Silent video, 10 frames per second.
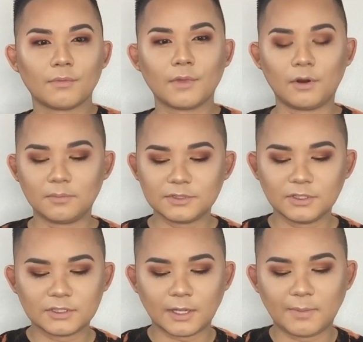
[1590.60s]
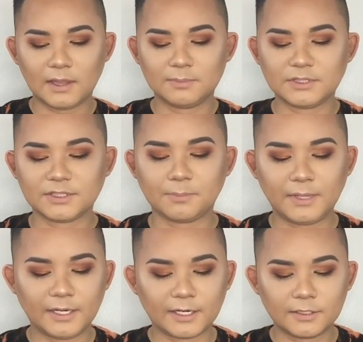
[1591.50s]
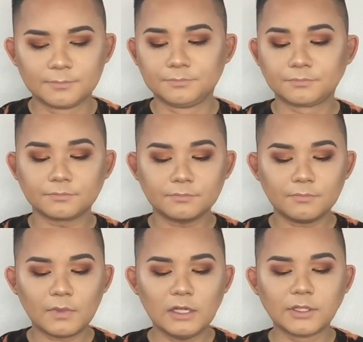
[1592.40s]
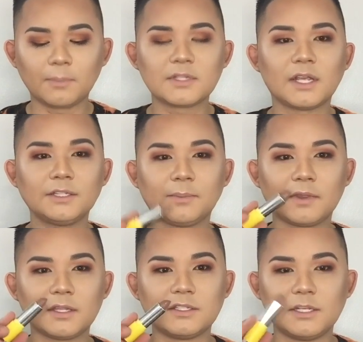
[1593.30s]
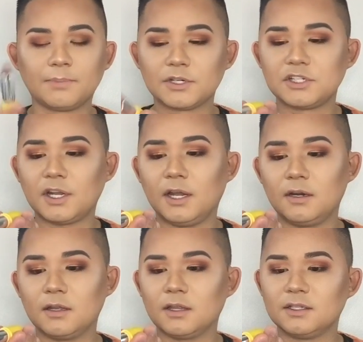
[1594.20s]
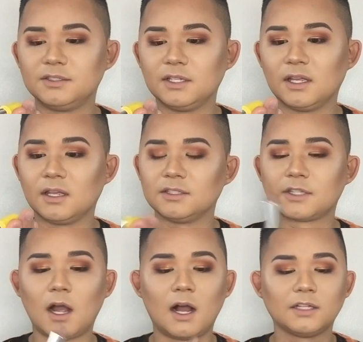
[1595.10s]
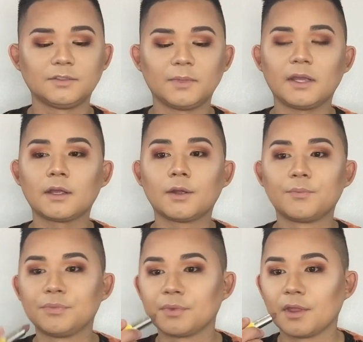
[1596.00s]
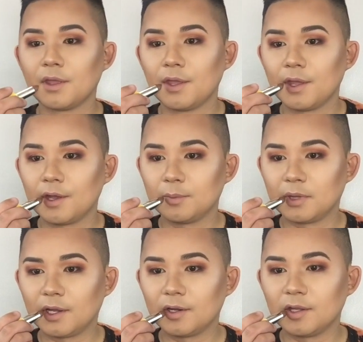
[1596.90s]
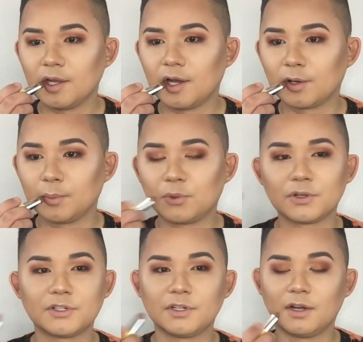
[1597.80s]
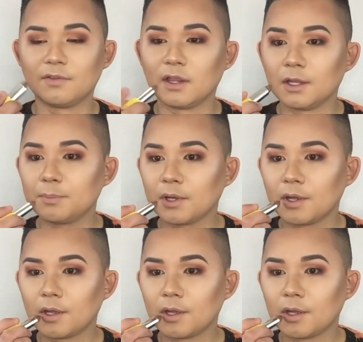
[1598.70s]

It almost looks like my lips disappeared. So I'm going to take some of the deeper shade. This is Cosmic. And apply it on the outer portion of the lip.